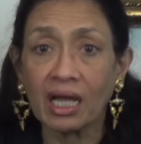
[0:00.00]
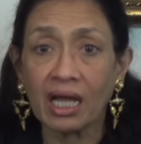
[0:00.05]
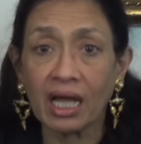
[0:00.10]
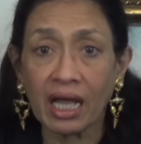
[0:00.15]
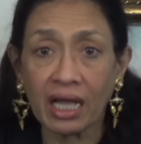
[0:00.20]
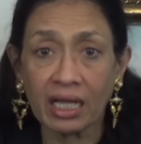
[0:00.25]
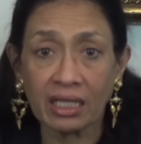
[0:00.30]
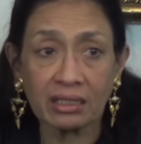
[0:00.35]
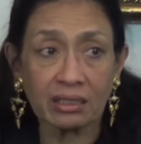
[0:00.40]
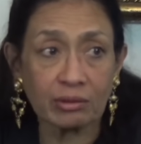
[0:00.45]

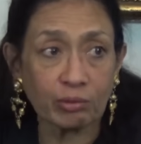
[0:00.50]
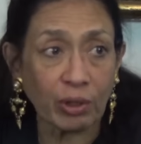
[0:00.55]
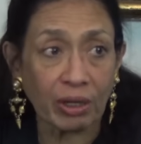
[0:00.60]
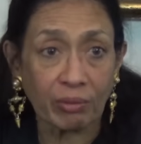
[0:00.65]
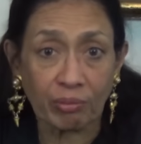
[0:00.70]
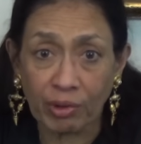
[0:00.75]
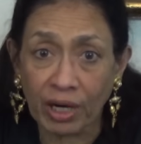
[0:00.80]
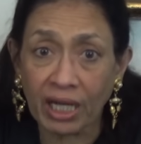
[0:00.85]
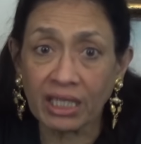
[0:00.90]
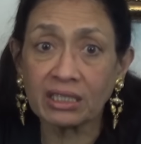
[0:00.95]
and
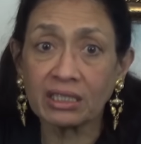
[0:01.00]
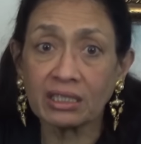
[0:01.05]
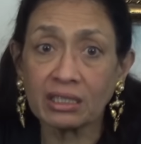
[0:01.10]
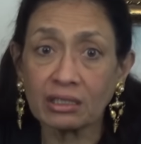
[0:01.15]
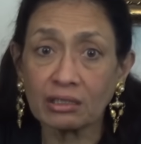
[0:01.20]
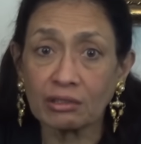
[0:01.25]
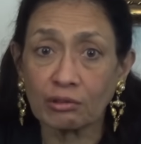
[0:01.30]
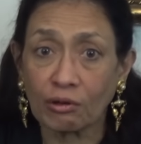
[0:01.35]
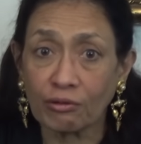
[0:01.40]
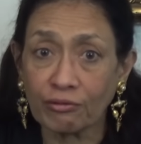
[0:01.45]
when
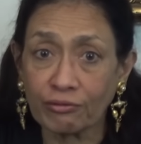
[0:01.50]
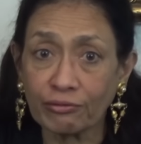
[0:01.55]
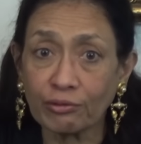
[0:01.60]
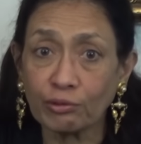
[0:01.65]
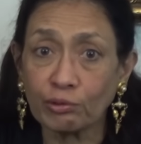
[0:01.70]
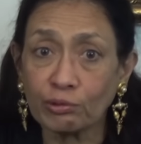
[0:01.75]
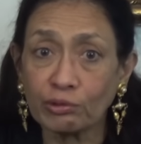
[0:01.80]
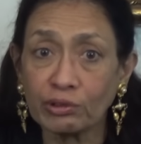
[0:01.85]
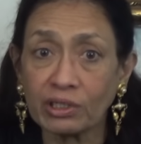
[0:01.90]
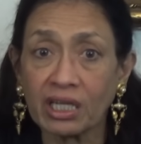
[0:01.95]
prices of
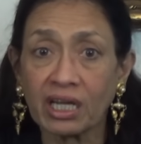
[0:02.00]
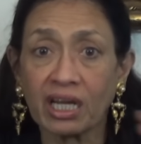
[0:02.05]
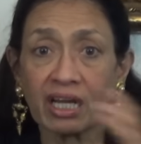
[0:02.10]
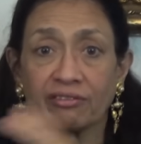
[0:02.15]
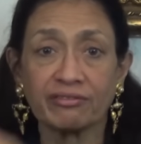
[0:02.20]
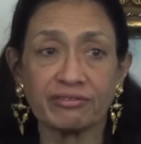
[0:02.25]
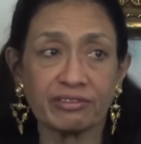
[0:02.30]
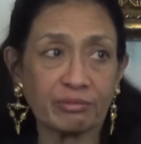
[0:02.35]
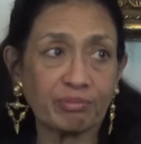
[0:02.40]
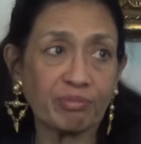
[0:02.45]
food
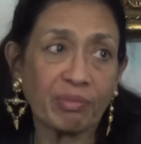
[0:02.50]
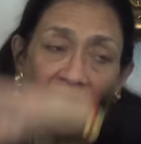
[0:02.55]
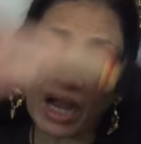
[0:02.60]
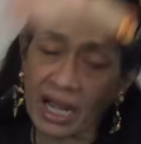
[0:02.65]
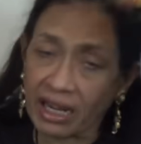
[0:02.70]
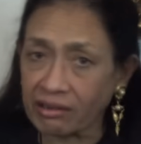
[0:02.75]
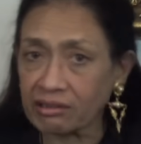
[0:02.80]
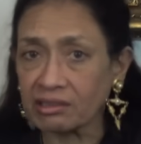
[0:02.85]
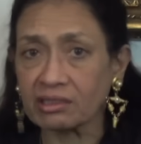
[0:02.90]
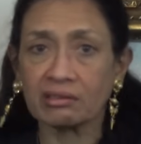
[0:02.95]
have
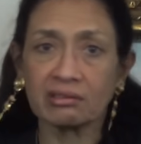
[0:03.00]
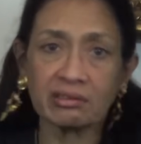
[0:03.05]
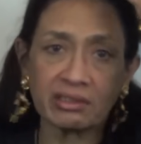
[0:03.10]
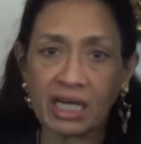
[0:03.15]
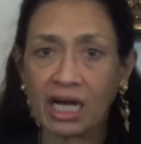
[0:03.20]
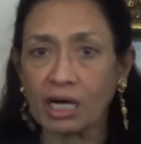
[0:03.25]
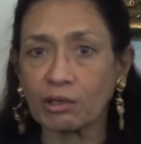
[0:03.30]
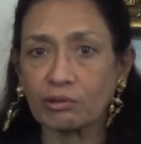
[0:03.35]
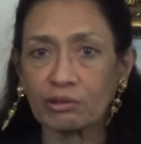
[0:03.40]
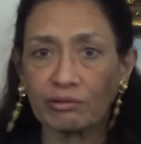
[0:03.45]
spiraled
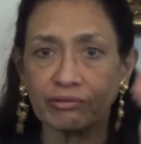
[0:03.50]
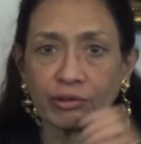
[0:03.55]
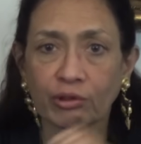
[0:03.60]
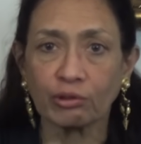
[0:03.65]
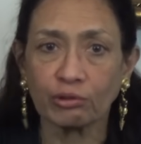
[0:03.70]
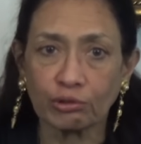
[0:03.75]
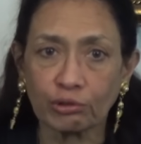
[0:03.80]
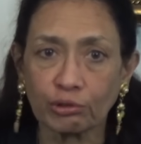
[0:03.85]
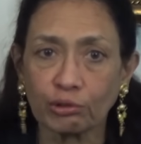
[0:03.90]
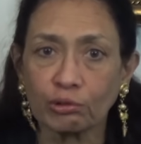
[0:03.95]
out of
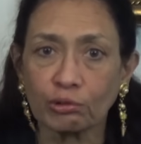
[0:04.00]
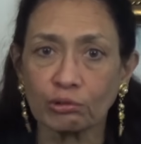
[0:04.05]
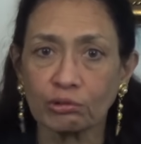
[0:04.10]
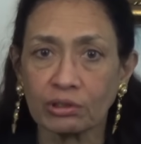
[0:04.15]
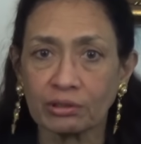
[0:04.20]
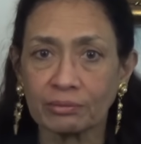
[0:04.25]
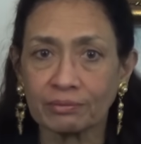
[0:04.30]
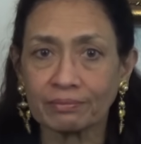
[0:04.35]
control.